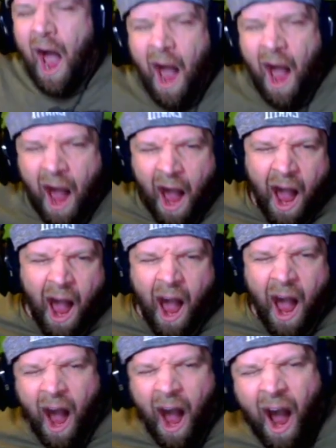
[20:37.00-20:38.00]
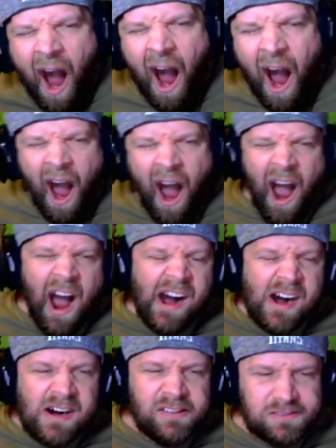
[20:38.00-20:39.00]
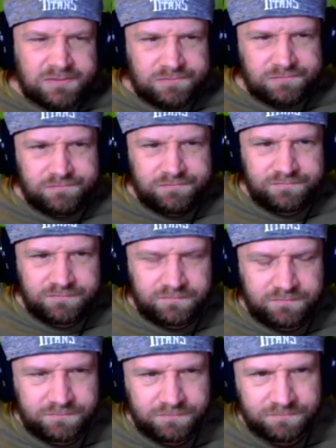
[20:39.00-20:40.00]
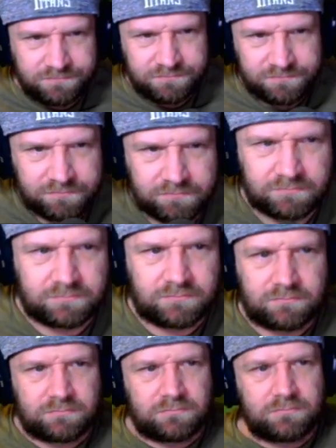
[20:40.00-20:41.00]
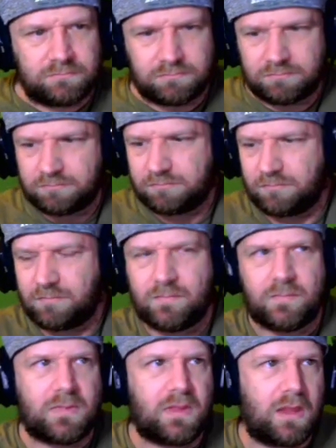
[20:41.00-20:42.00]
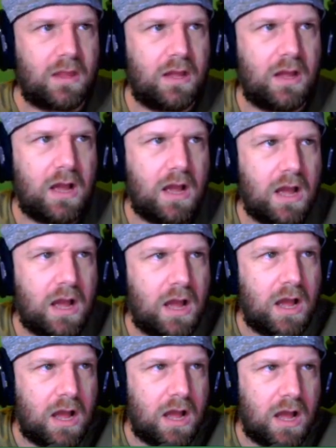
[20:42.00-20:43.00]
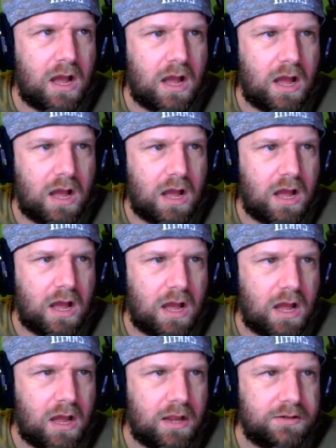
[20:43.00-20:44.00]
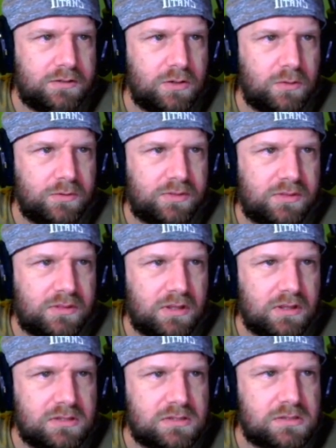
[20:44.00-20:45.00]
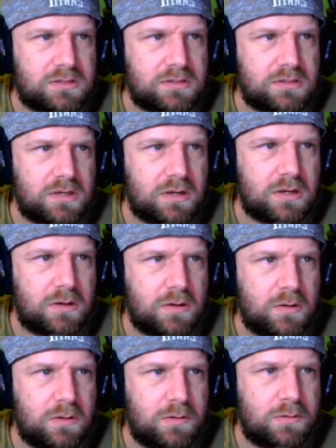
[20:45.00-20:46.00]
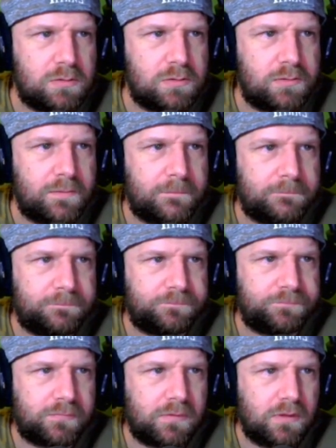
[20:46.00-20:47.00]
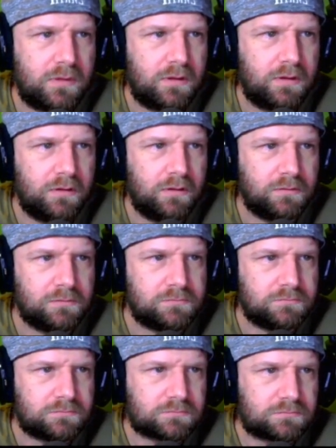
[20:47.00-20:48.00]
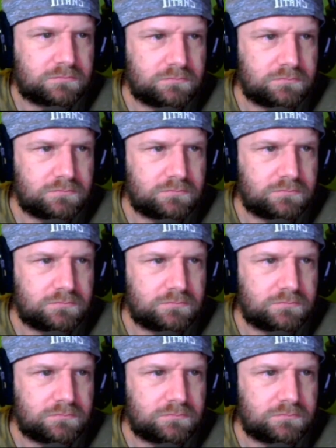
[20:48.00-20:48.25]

uh, they, now I don't think they have an opportunity. Washington don't have an opportunity to get in the wild card if they win. I don't think so. No, no I don't think so.